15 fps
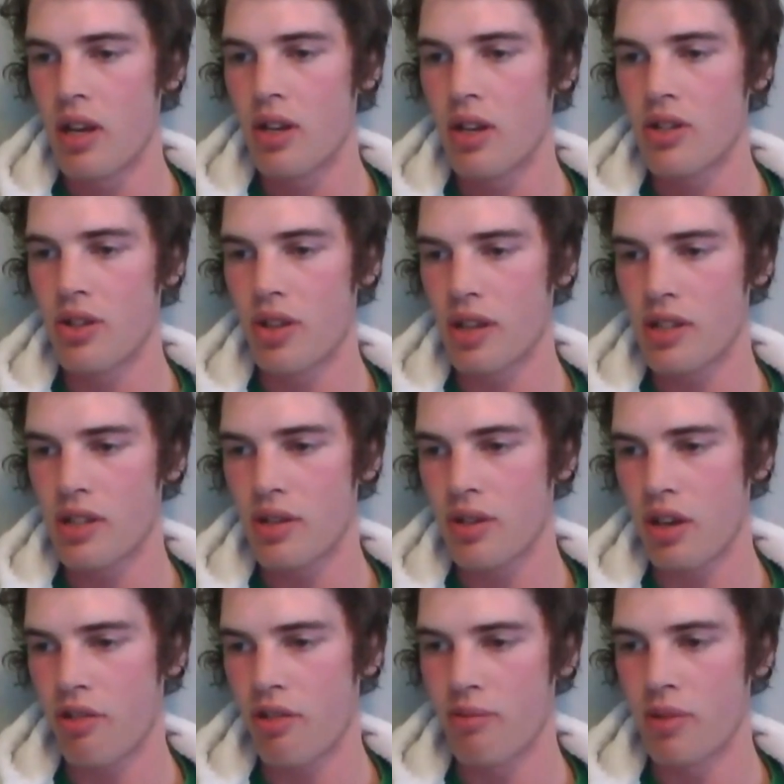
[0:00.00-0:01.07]
so thus our
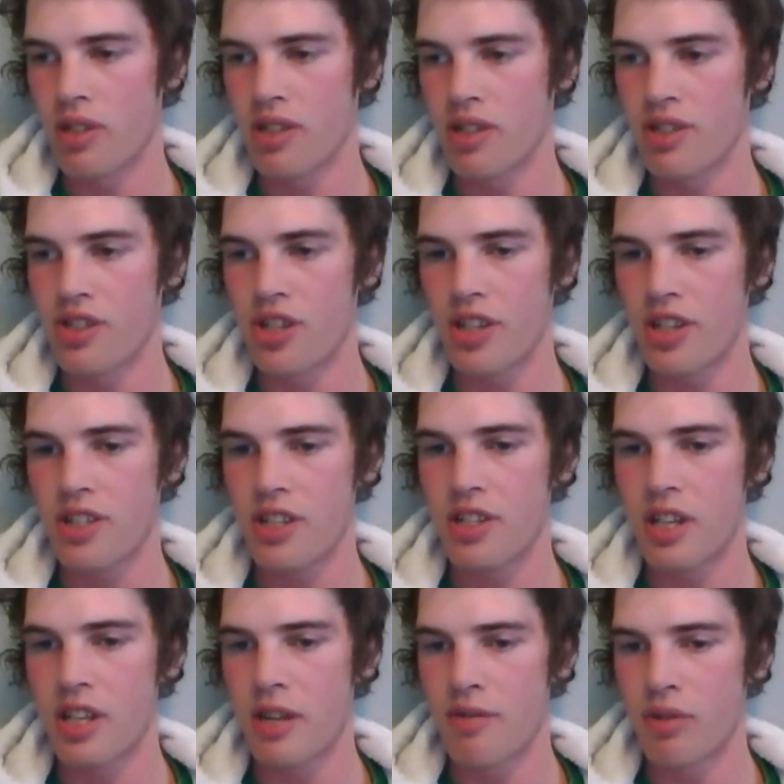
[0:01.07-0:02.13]
government is just as
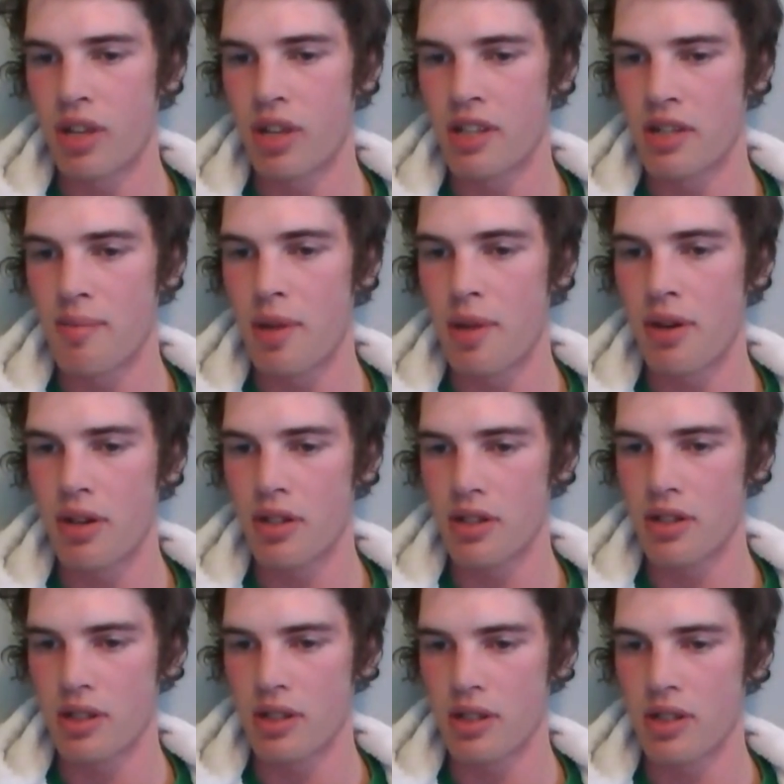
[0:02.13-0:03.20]
evil as America's
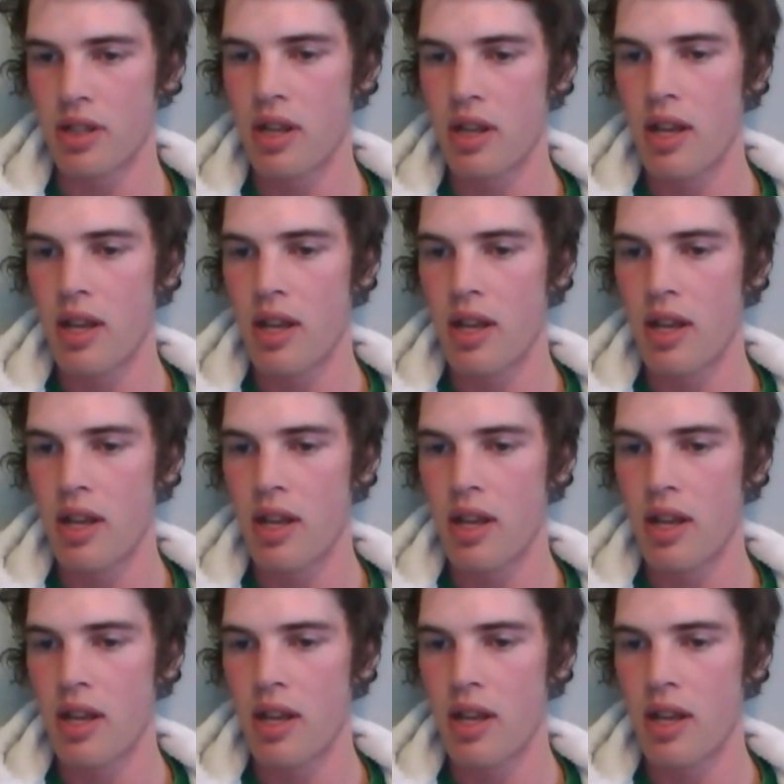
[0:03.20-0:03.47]
is.